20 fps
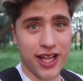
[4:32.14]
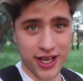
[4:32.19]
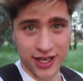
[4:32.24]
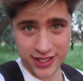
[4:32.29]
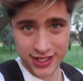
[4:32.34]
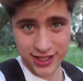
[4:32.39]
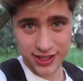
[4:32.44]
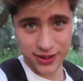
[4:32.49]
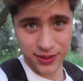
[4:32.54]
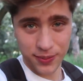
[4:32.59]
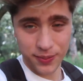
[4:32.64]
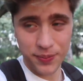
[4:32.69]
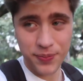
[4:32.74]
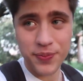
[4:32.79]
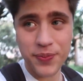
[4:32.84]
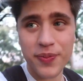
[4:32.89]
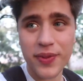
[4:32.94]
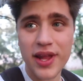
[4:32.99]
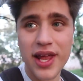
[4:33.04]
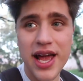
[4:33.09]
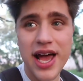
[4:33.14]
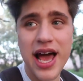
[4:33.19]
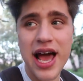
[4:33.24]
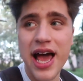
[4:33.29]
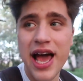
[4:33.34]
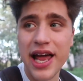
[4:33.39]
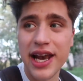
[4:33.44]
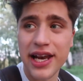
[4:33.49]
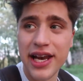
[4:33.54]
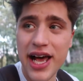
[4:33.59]
custom
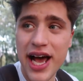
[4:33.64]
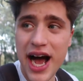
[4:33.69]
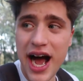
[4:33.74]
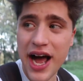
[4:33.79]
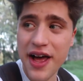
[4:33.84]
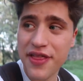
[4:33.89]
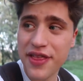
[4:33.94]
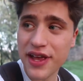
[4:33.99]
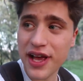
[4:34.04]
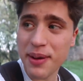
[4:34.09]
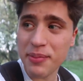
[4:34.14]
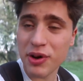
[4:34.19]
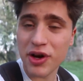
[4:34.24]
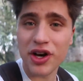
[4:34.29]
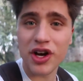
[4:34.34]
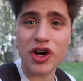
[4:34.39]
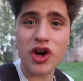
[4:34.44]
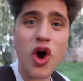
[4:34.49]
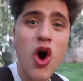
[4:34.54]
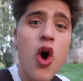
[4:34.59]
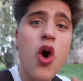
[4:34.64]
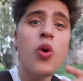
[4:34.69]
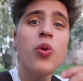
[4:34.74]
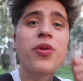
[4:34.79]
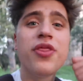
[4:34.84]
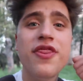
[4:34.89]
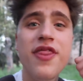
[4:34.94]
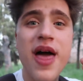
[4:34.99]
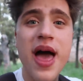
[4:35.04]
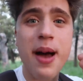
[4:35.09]
and I think I'm gonna go
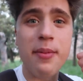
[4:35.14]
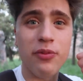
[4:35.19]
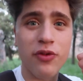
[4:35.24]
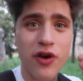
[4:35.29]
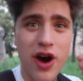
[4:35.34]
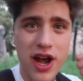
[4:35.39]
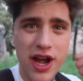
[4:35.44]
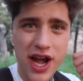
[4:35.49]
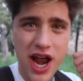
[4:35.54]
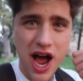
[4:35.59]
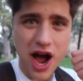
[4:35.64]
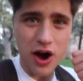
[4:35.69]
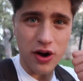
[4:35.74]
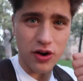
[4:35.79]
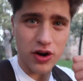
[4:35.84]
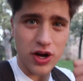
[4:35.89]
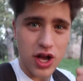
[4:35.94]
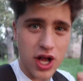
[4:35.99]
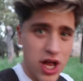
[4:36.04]
with them right now.